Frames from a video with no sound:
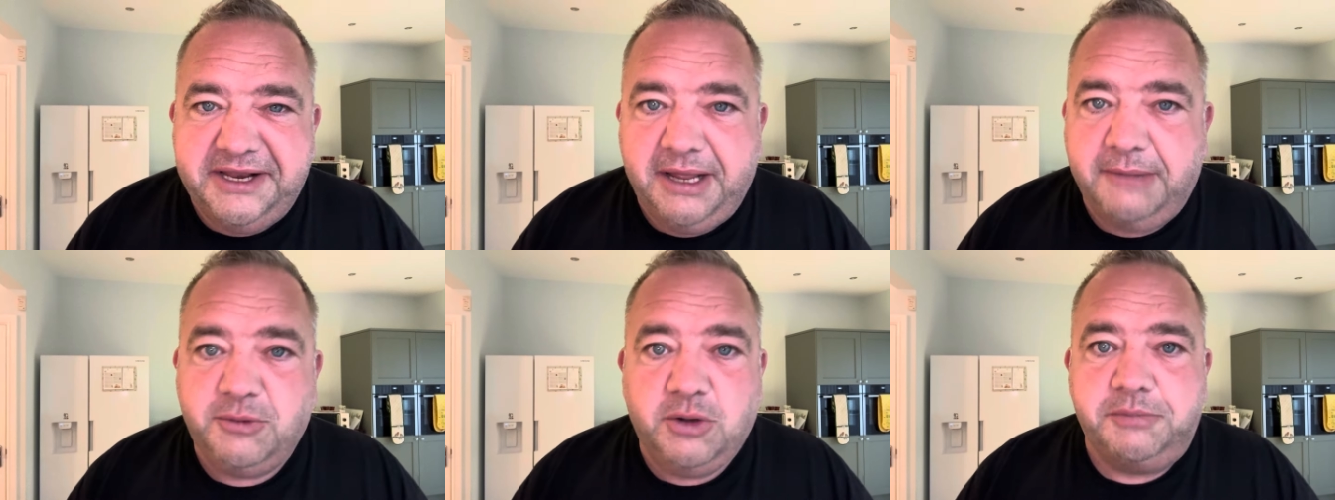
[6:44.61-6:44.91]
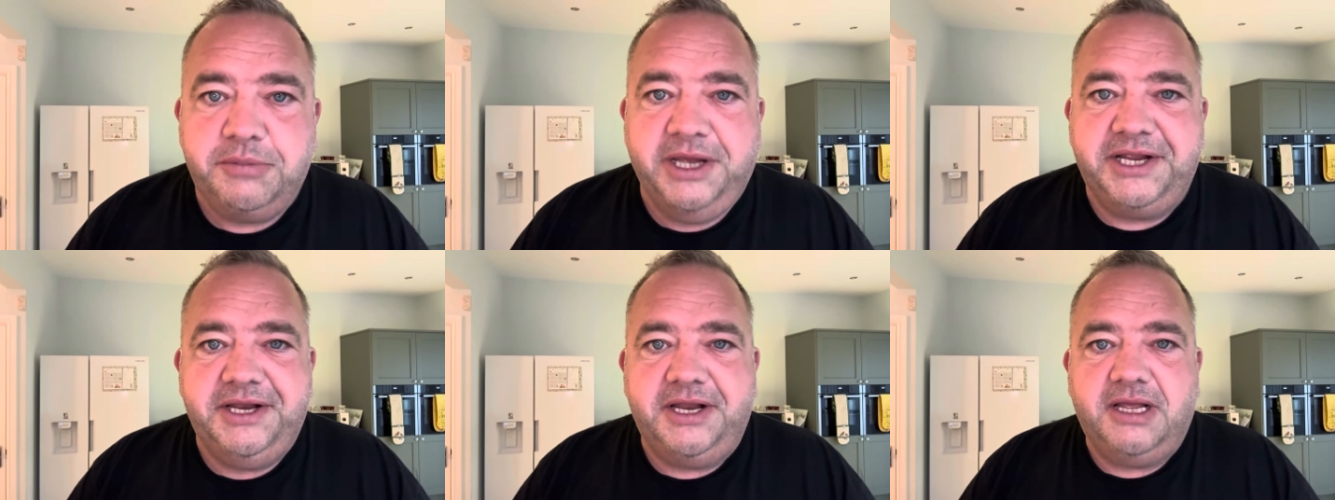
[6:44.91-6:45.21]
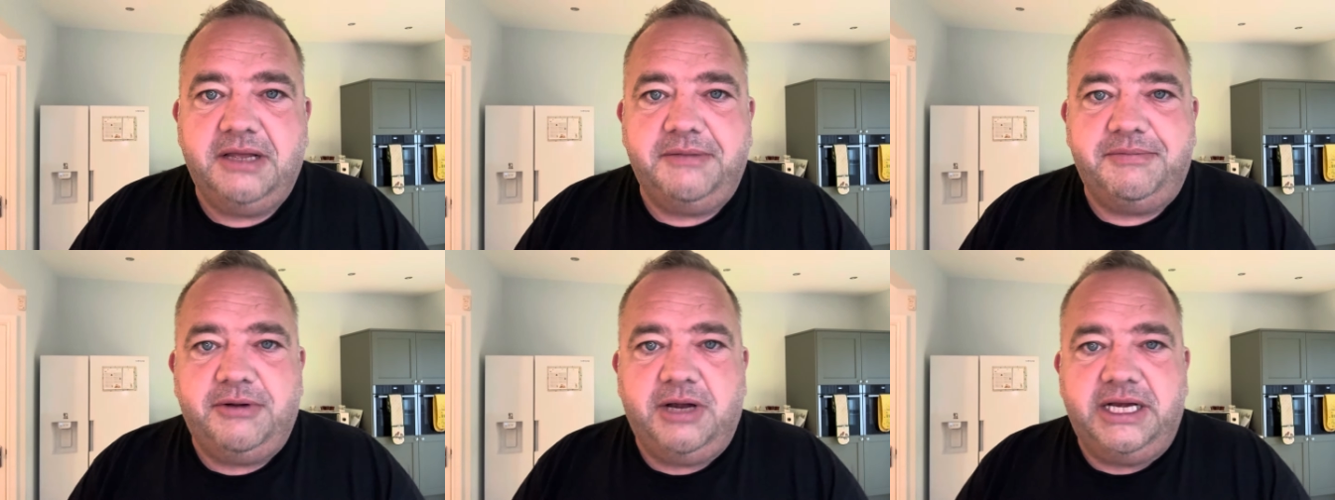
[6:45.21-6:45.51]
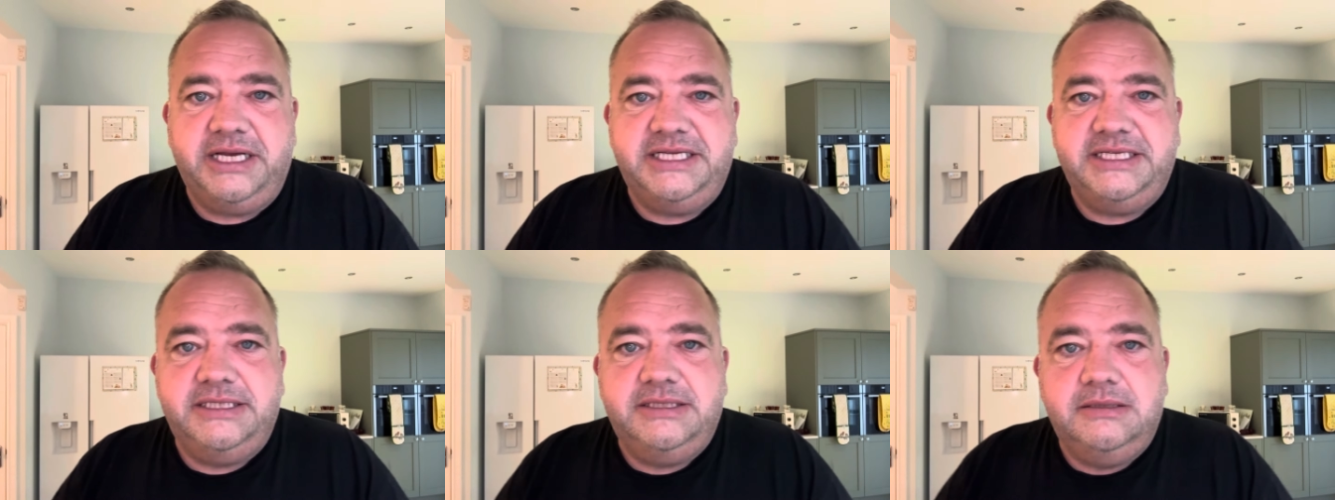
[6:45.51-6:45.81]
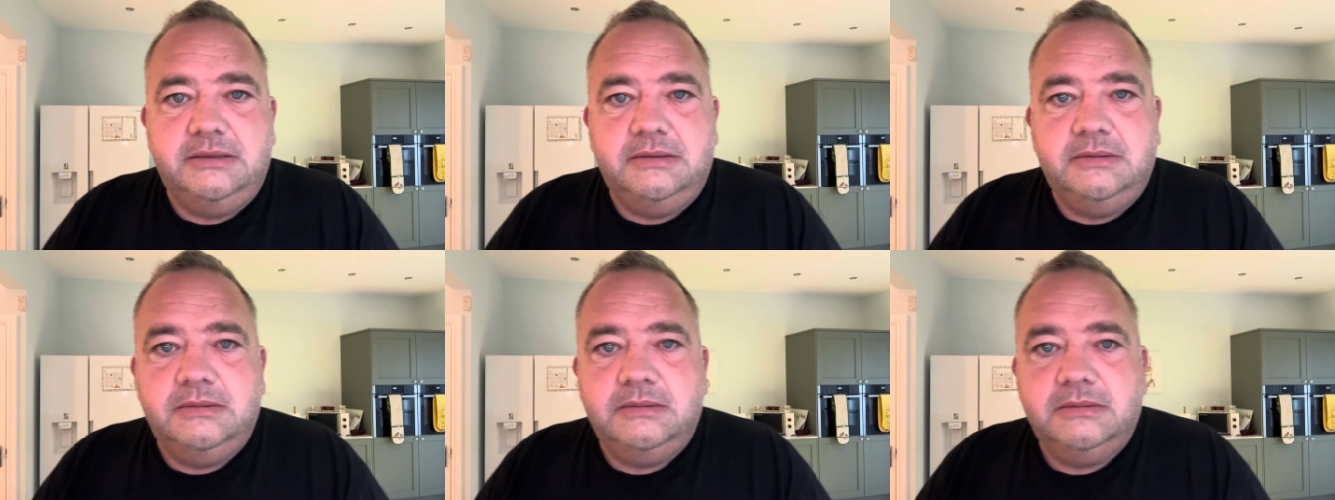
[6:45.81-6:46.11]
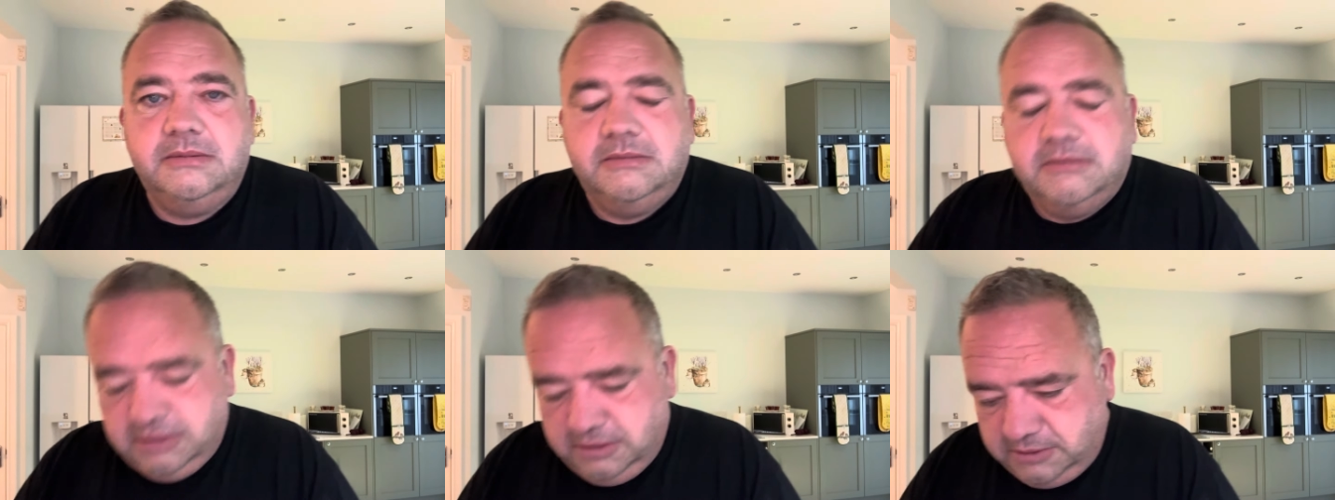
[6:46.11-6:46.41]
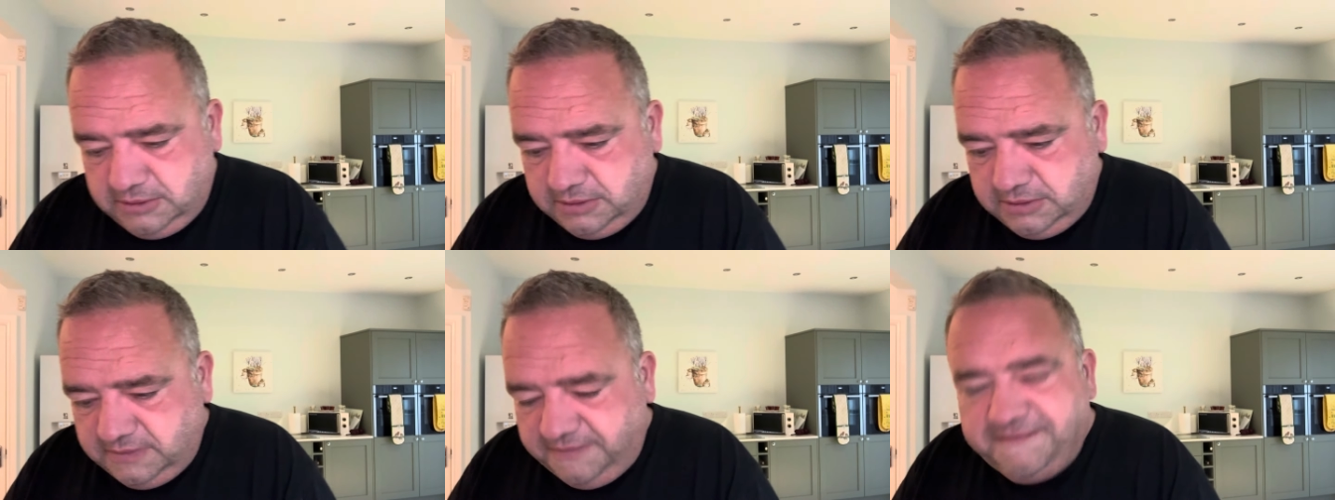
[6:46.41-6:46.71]
I'm not paying their prices.
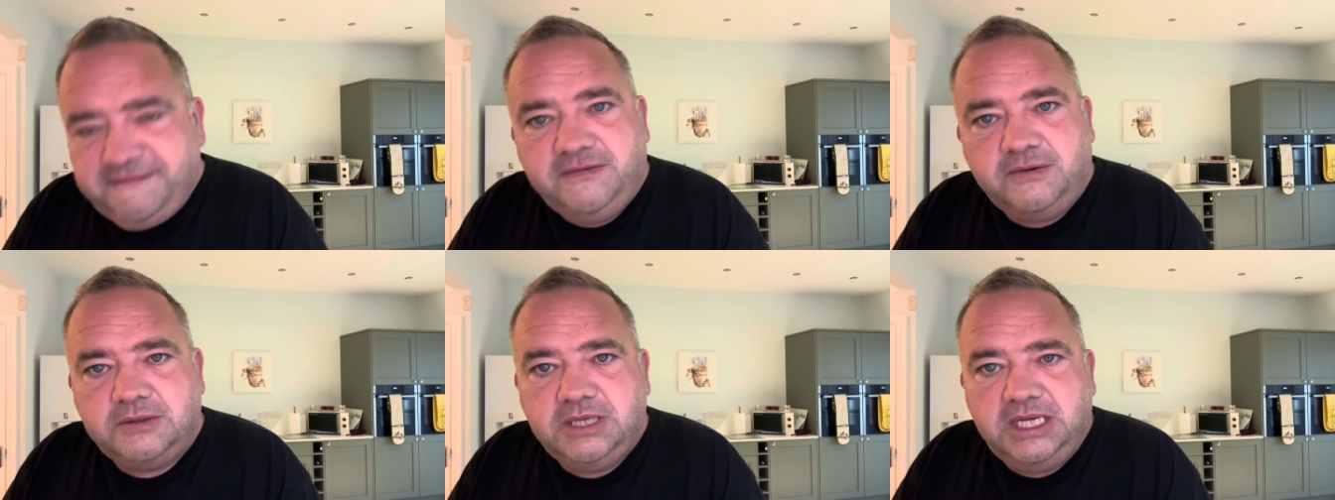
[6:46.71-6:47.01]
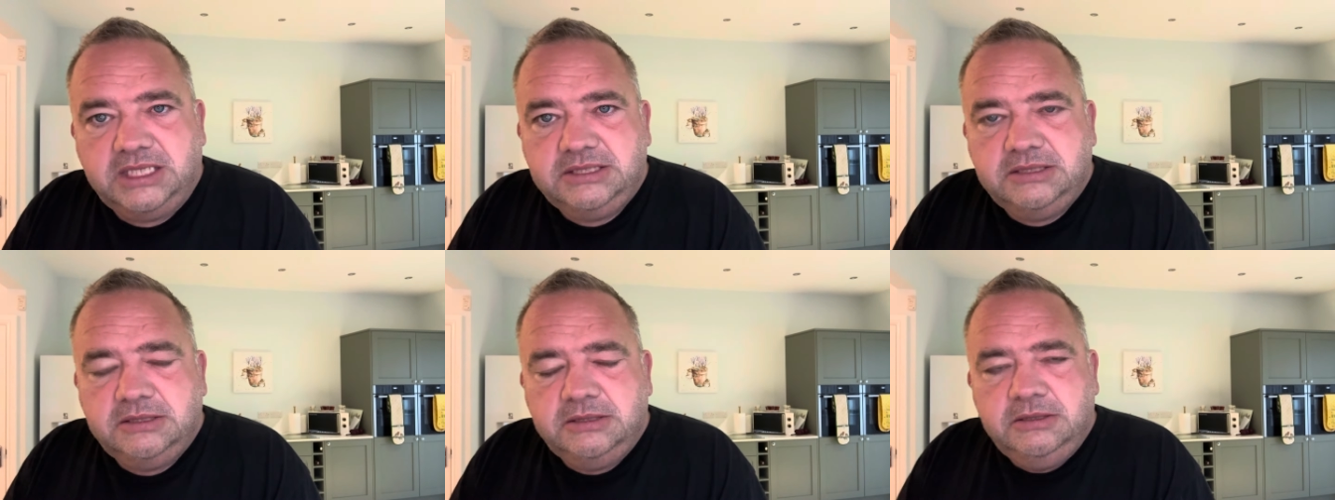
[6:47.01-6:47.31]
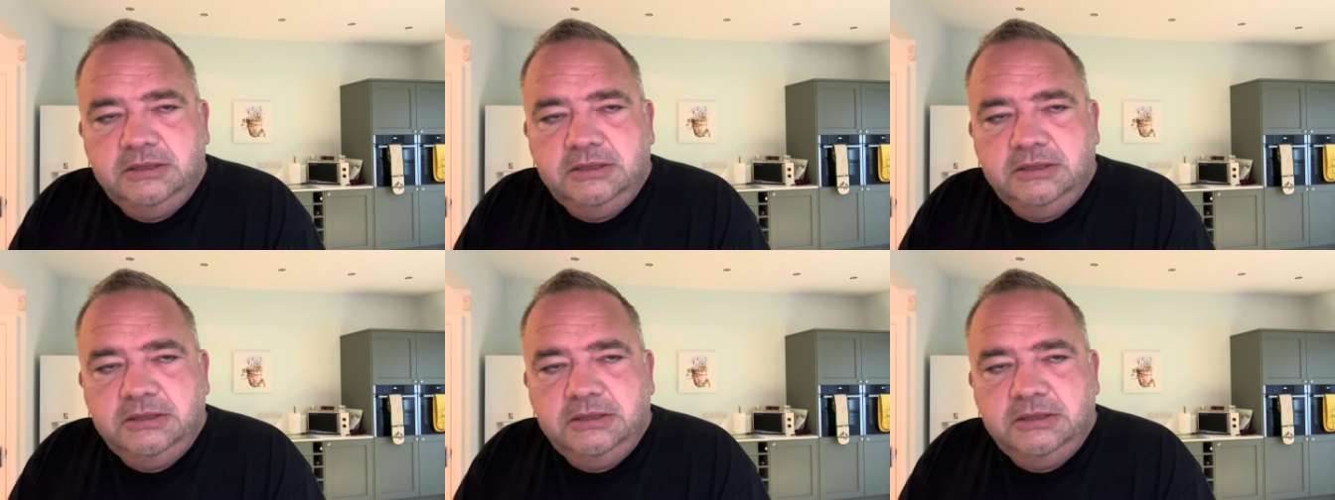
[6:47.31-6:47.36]
Oh, fuck that.